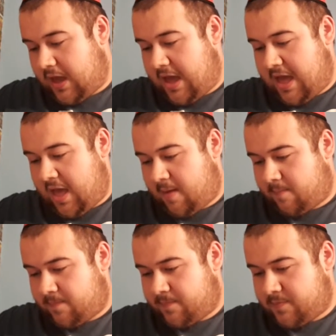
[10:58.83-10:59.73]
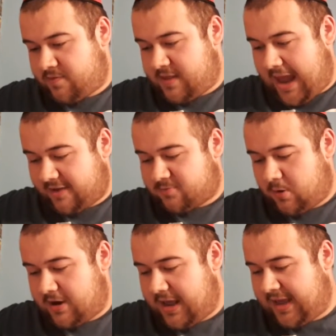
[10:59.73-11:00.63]
Um, the next
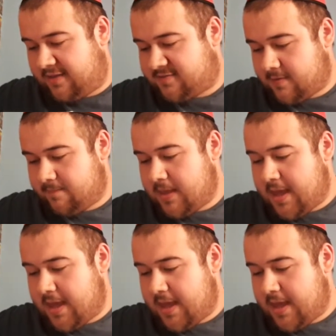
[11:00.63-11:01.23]
one is